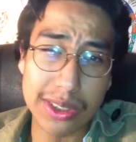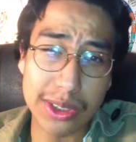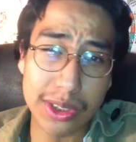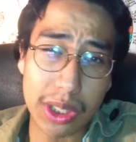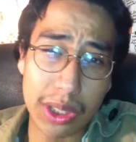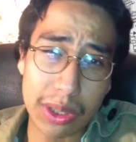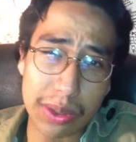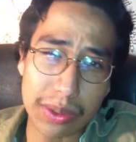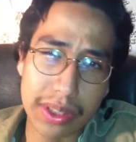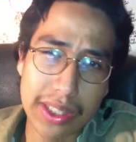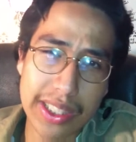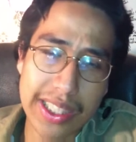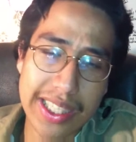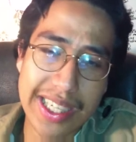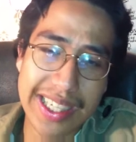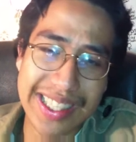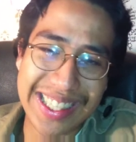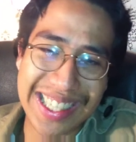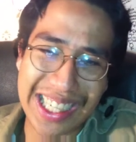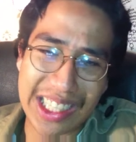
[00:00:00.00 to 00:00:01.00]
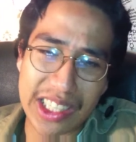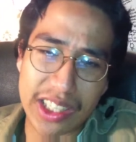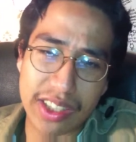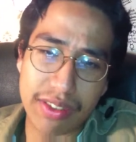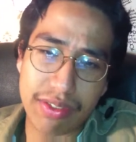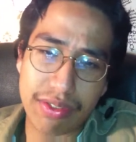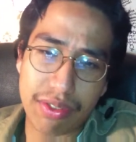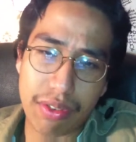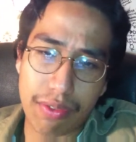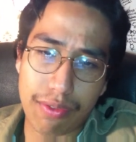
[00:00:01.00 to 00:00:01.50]
So,
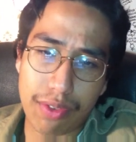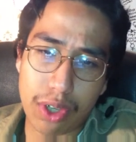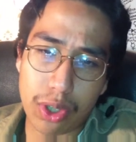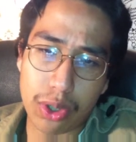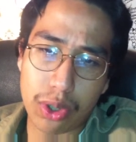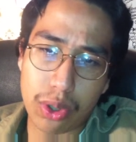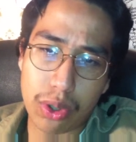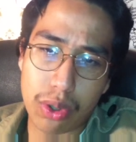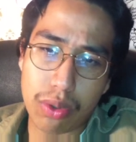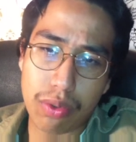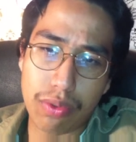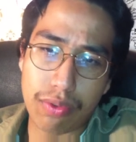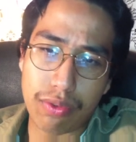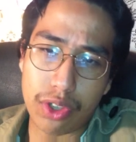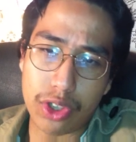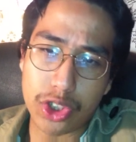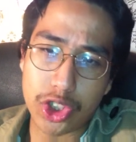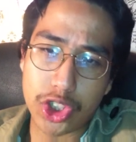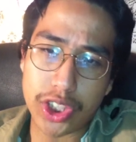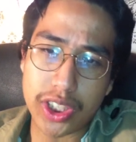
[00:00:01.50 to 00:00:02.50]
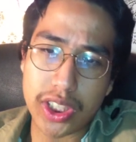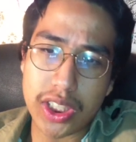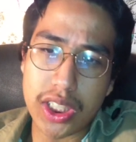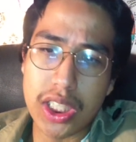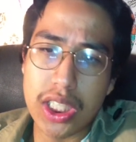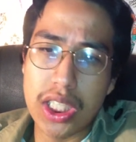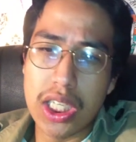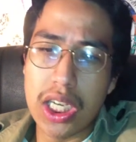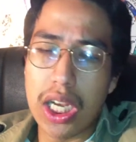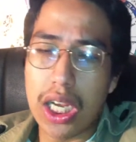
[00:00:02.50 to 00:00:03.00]
negative Virgo
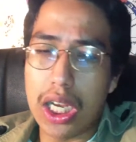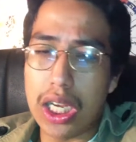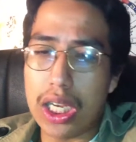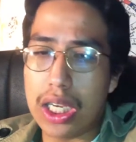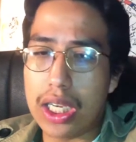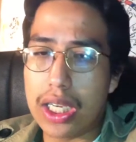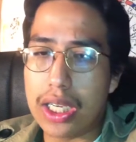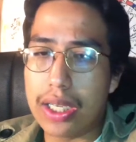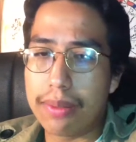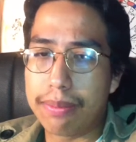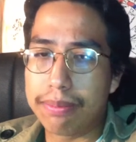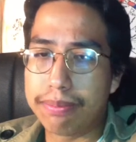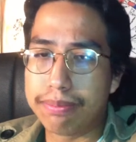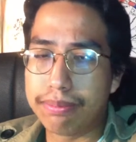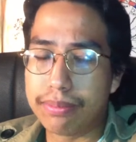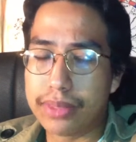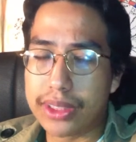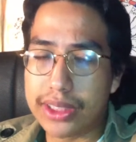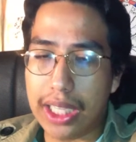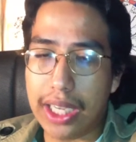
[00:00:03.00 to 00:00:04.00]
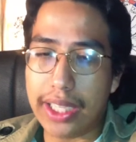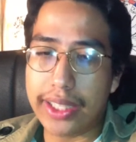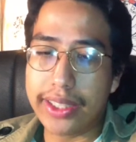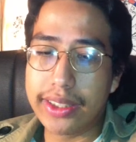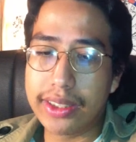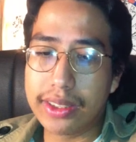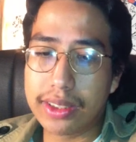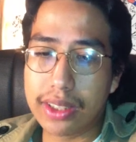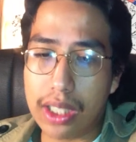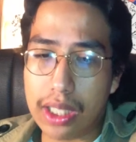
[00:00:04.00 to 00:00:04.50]
virgin
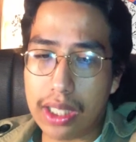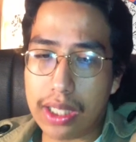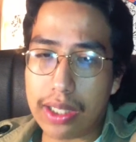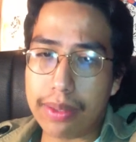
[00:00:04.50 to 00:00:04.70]
signs,